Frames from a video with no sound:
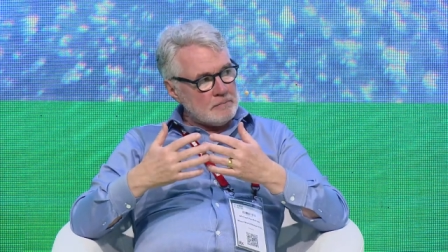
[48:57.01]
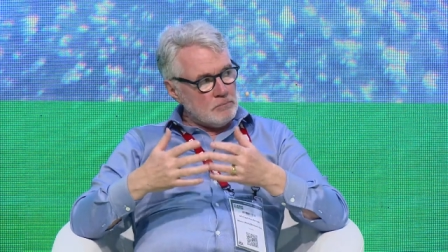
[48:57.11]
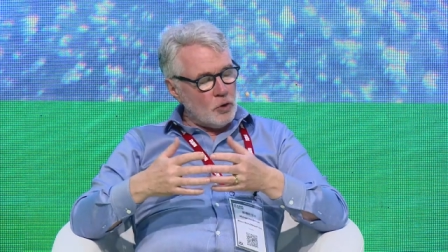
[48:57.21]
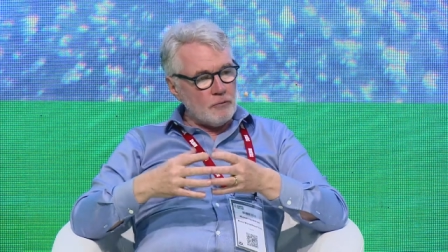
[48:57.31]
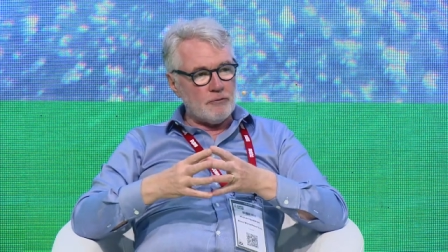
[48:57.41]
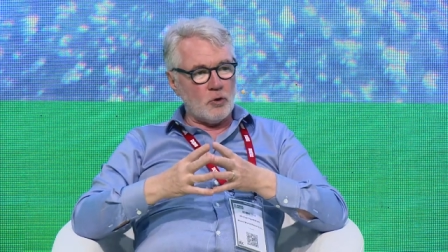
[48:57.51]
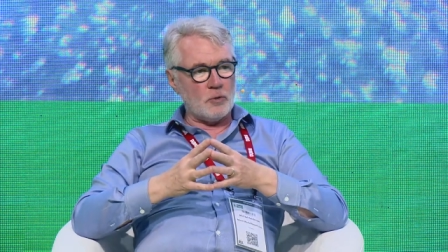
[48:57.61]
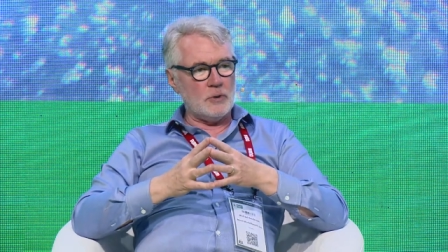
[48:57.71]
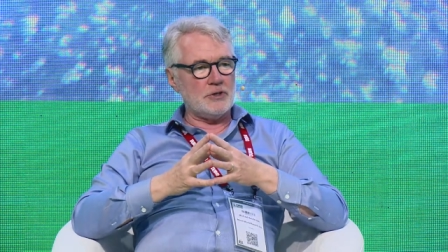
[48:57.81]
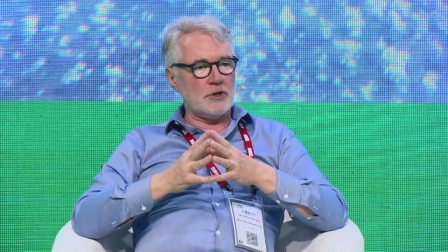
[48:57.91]
move
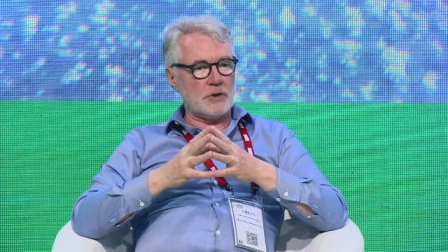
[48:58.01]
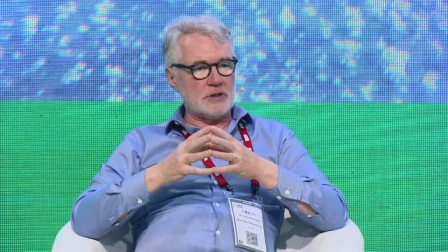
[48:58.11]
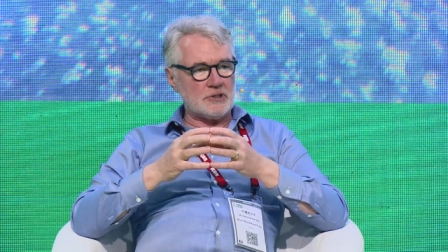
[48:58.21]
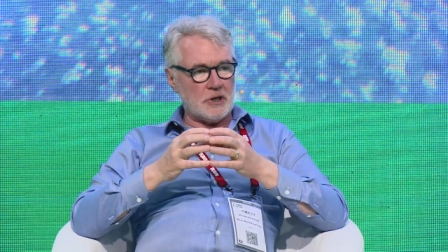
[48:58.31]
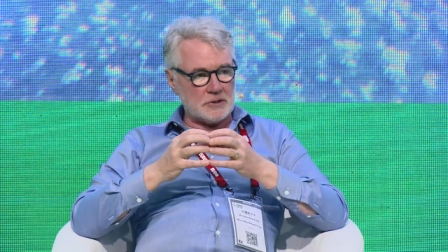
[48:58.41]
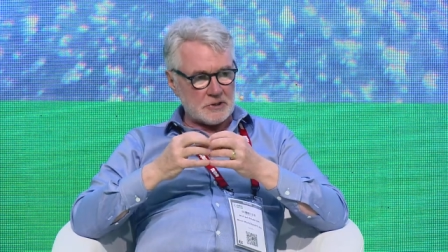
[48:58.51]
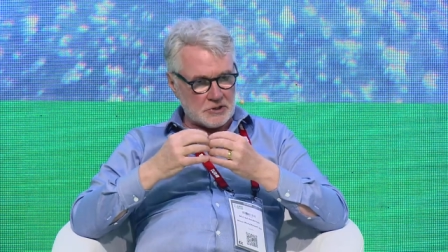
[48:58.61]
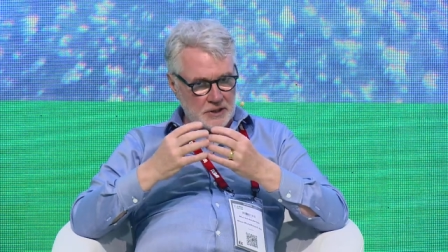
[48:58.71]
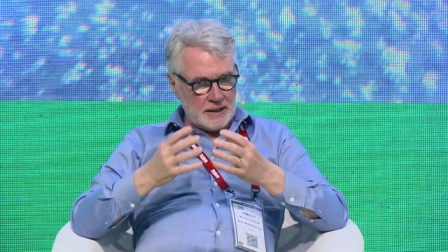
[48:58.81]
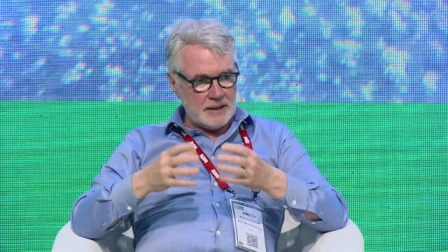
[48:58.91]
forward, you're going to start to
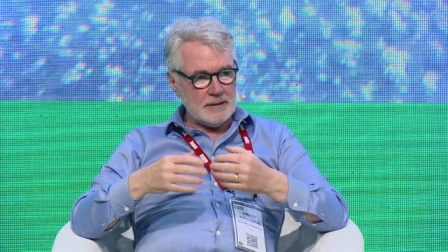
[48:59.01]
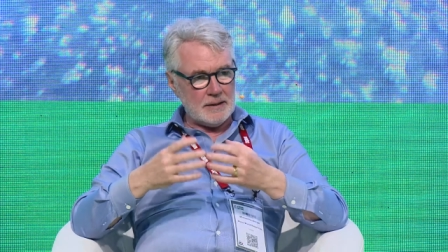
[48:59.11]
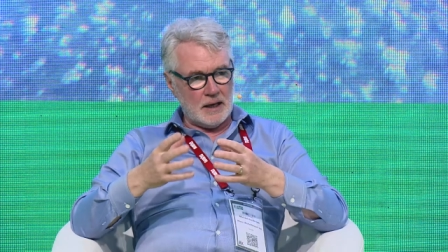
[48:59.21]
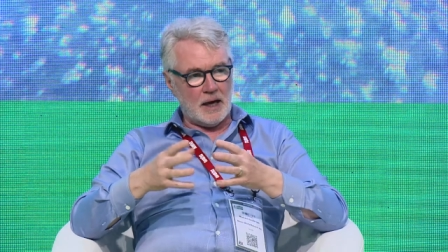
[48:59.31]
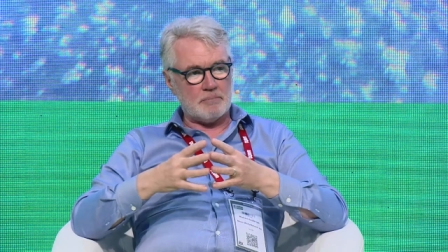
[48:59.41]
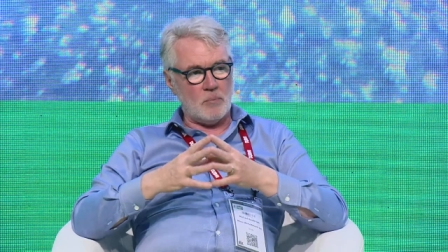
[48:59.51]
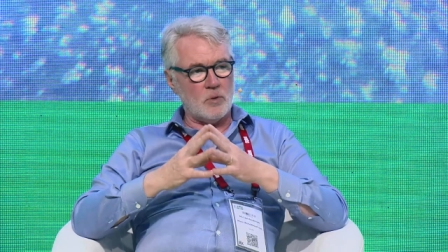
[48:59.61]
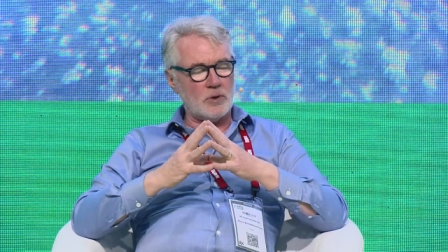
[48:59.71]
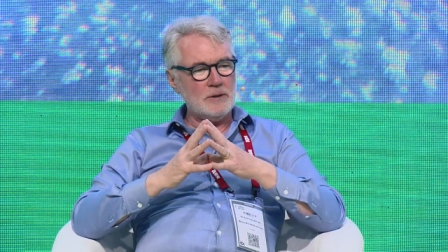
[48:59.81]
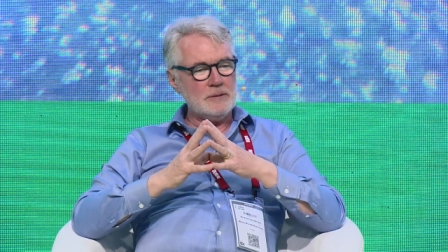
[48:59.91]
see a lot
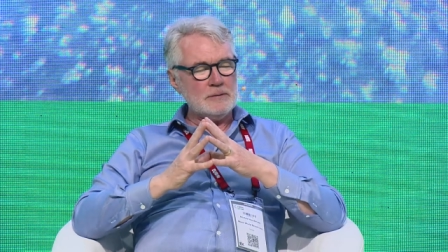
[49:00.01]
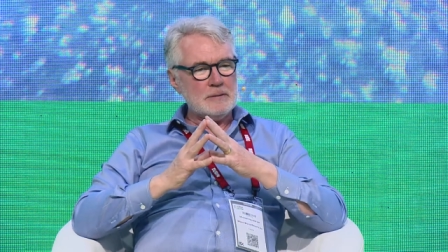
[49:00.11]
more,